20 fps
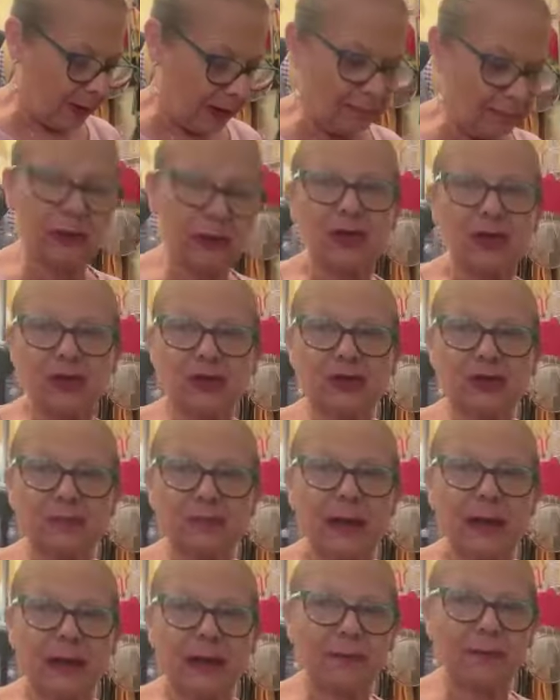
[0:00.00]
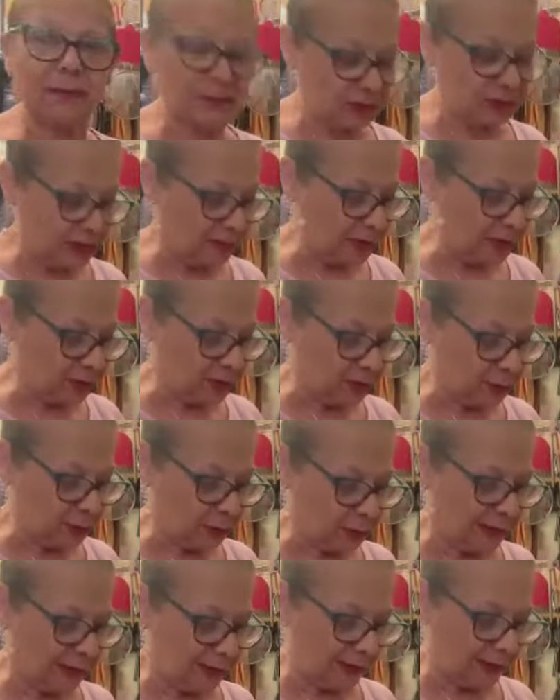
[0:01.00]
published my
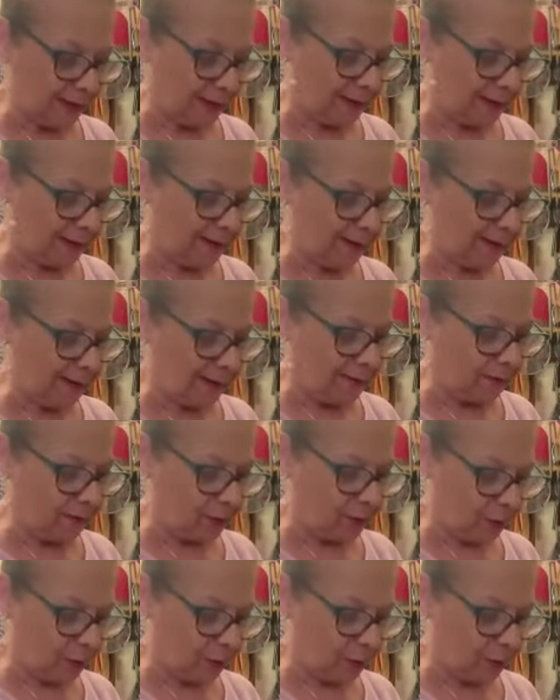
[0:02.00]
chimichurri eh, in